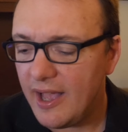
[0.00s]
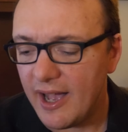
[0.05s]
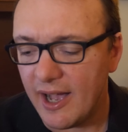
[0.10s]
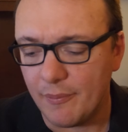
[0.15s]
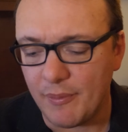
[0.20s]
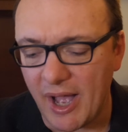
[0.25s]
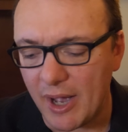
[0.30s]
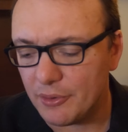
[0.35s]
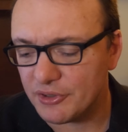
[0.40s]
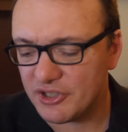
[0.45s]

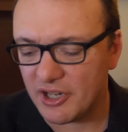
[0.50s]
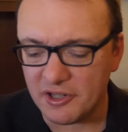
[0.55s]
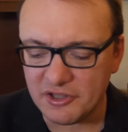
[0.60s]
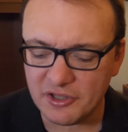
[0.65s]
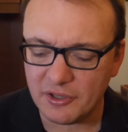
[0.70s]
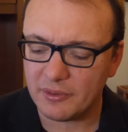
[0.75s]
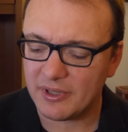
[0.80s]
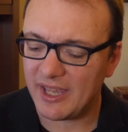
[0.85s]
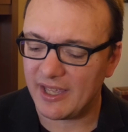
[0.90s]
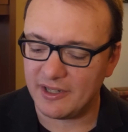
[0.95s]
Um, I was
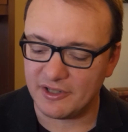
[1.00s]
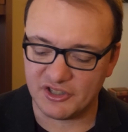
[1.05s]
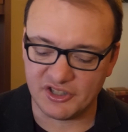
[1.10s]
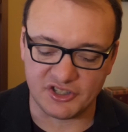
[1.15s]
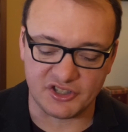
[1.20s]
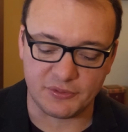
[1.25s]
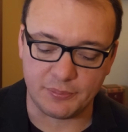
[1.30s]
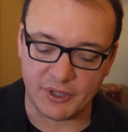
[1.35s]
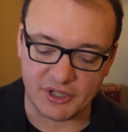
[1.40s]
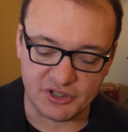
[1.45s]
also kind of
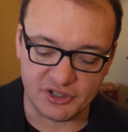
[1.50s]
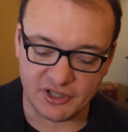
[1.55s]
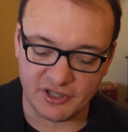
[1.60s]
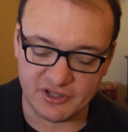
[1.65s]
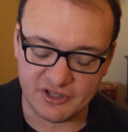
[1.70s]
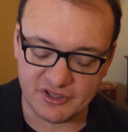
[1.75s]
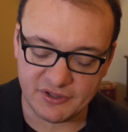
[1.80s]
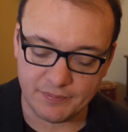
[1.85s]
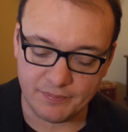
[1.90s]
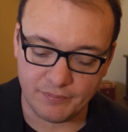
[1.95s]

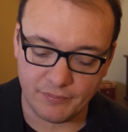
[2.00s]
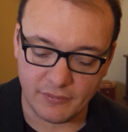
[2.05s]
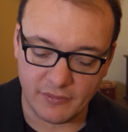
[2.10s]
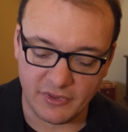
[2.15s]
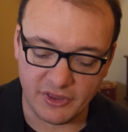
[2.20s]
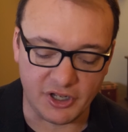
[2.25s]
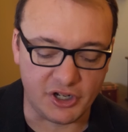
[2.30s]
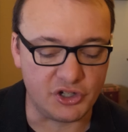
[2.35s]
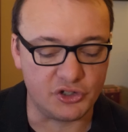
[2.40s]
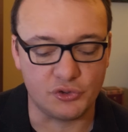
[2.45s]
suspicious.
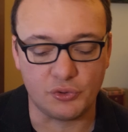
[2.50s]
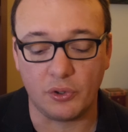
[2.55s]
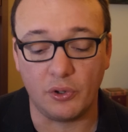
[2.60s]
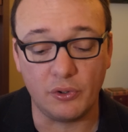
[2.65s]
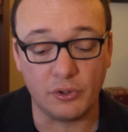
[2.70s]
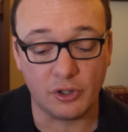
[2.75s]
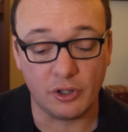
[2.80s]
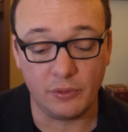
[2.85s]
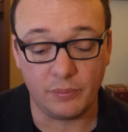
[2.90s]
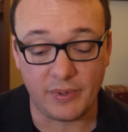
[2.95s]
The
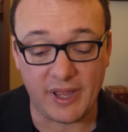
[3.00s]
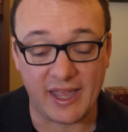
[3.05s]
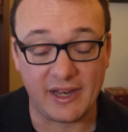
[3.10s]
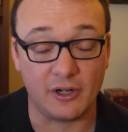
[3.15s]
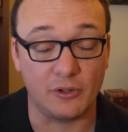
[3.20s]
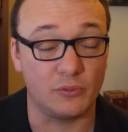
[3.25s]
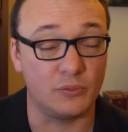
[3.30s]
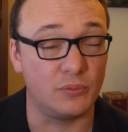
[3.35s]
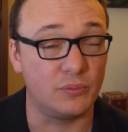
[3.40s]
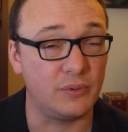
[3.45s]
control group had
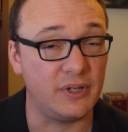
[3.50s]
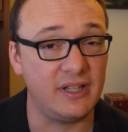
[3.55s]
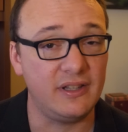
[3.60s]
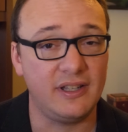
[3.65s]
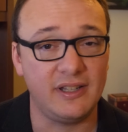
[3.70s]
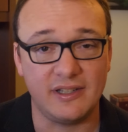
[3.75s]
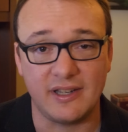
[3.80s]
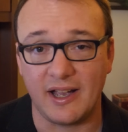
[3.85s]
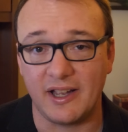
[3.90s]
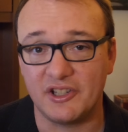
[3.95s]
a
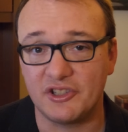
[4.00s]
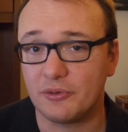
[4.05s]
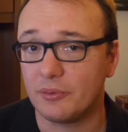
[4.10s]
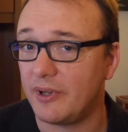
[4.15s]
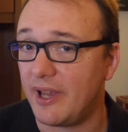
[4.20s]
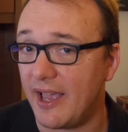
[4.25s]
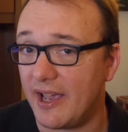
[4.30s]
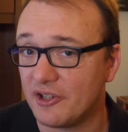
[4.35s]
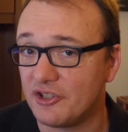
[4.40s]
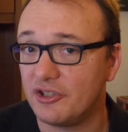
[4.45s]
really nice
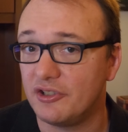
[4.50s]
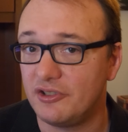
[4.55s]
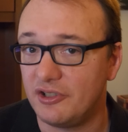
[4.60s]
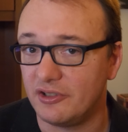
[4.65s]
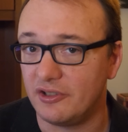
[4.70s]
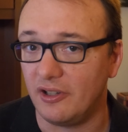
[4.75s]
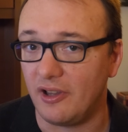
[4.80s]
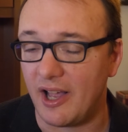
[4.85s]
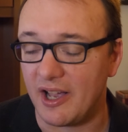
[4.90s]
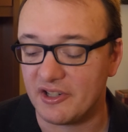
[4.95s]
reaction
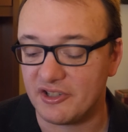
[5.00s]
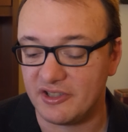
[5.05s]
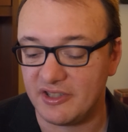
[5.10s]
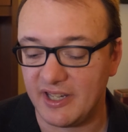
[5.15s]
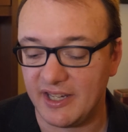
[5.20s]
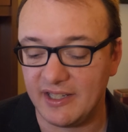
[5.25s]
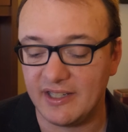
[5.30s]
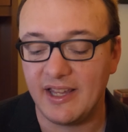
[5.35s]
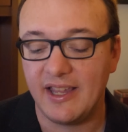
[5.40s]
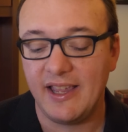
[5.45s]
to
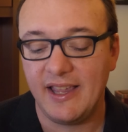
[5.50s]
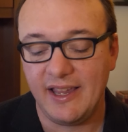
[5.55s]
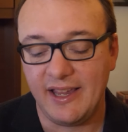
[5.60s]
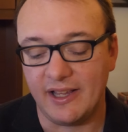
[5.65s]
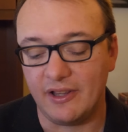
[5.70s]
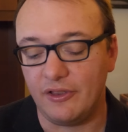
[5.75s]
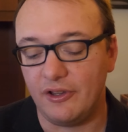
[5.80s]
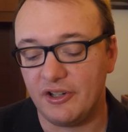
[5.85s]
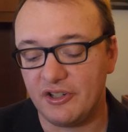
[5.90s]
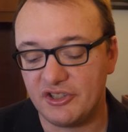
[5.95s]
duloxetine.
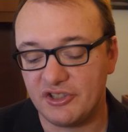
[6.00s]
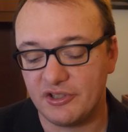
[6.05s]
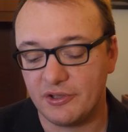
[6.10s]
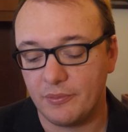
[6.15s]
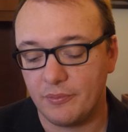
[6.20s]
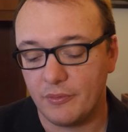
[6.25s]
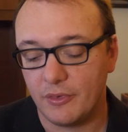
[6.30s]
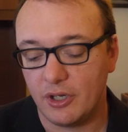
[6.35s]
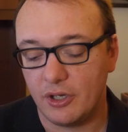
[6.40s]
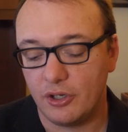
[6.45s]
It
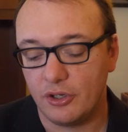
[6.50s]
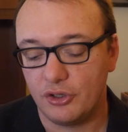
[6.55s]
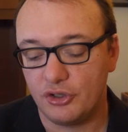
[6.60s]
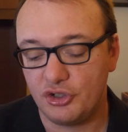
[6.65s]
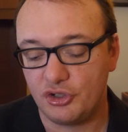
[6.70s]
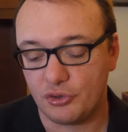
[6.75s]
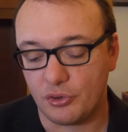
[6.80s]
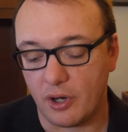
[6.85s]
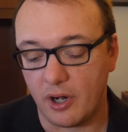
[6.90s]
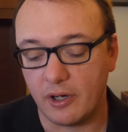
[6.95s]
looks
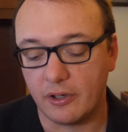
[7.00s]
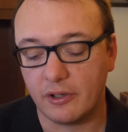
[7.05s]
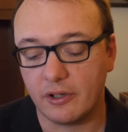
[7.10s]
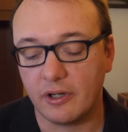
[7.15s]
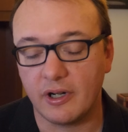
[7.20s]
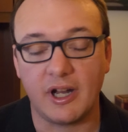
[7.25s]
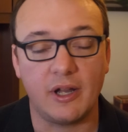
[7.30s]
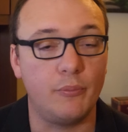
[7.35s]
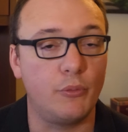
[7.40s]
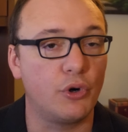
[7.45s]

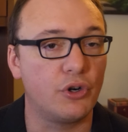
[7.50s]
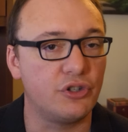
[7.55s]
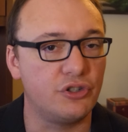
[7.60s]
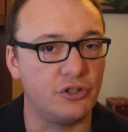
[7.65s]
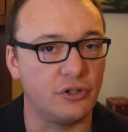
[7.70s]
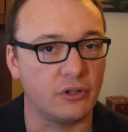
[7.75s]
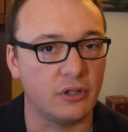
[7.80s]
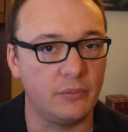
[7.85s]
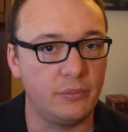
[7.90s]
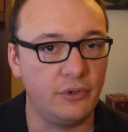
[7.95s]
stronger and more
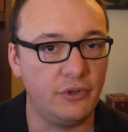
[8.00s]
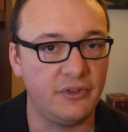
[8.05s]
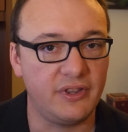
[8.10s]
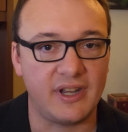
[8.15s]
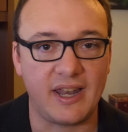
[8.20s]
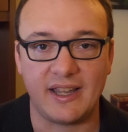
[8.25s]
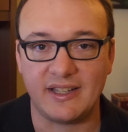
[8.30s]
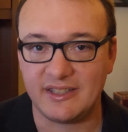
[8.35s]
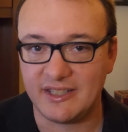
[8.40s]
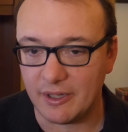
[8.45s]
durable
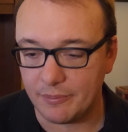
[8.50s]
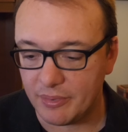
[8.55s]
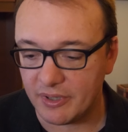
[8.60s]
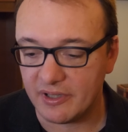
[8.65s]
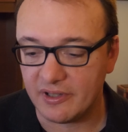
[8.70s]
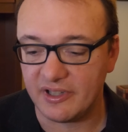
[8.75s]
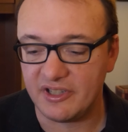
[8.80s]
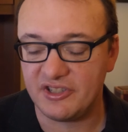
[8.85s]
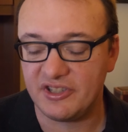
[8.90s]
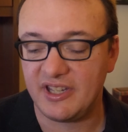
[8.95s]
than I
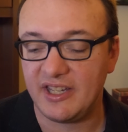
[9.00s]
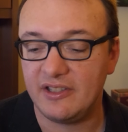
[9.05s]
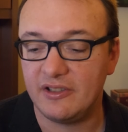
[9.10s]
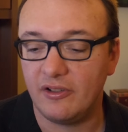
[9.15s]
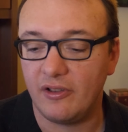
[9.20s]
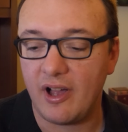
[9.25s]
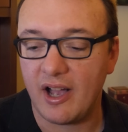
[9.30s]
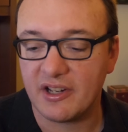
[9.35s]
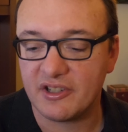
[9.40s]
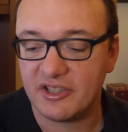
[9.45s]
typically see
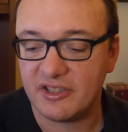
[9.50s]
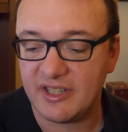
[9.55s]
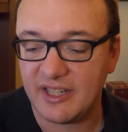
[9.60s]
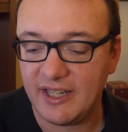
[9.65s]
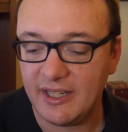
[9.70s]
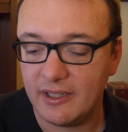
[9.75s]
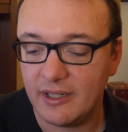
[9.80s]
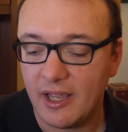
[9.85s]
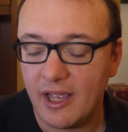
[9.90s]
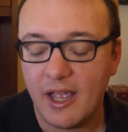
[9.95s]

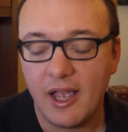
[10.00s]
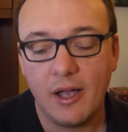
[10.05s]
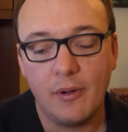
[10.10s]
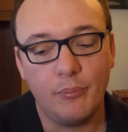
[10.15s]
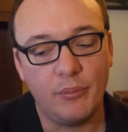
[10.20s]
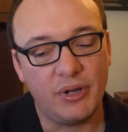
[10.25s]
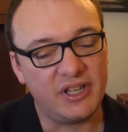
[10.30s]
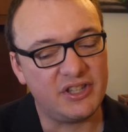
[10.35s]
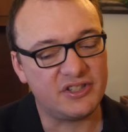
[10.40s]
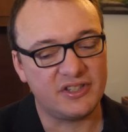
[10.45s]
duloxetine
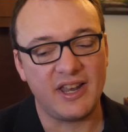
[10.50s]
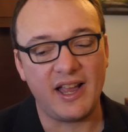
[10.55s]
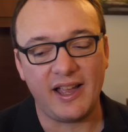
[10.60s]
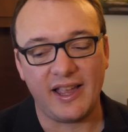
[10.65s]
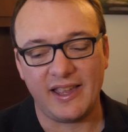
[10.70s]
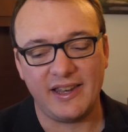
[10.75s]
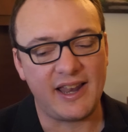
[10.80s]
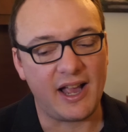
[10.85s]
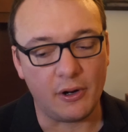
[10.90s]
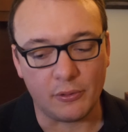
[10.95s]
but it's
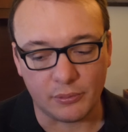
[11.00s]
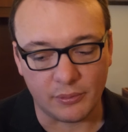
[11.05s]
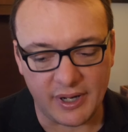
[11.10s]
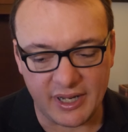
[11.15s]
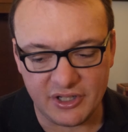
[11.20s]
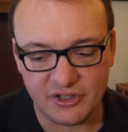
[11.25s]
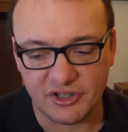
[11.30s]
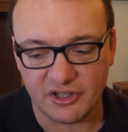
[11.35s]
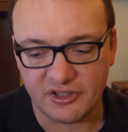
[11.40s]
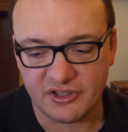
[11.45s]
not an
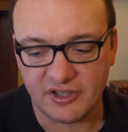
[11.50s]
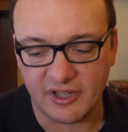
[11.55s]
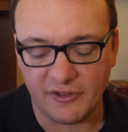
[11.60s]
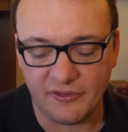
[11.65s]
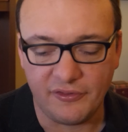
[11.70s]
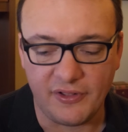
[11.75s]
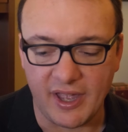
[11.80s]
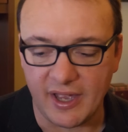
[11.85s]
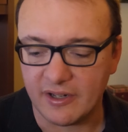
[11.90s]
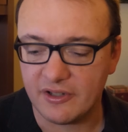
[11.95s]
outrageous
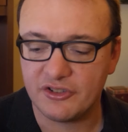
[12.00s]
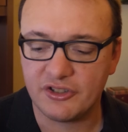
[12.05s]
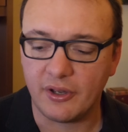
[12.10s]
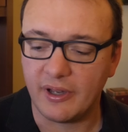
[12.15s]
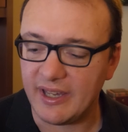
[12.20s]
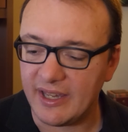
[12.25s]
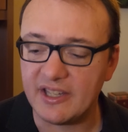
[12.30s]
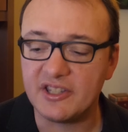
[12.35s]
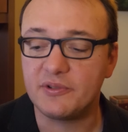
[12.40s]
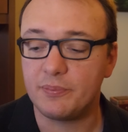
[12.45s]
effect. So
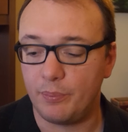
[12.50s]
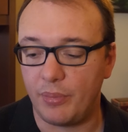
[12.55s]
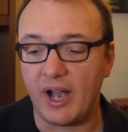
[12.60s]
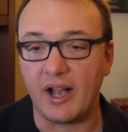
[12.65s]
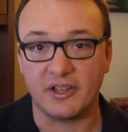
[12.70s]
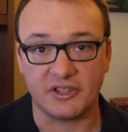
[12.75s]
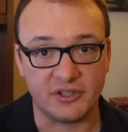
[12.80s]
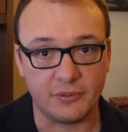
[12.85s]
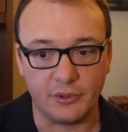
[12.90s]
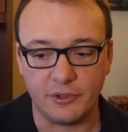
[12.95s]
it's
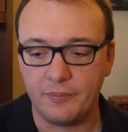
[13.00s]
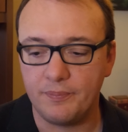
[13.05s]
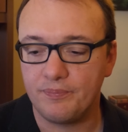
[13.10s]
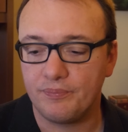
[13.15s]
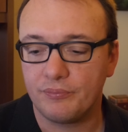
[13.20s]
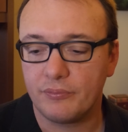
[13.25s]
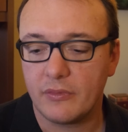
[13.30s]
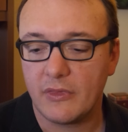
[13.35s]
possible.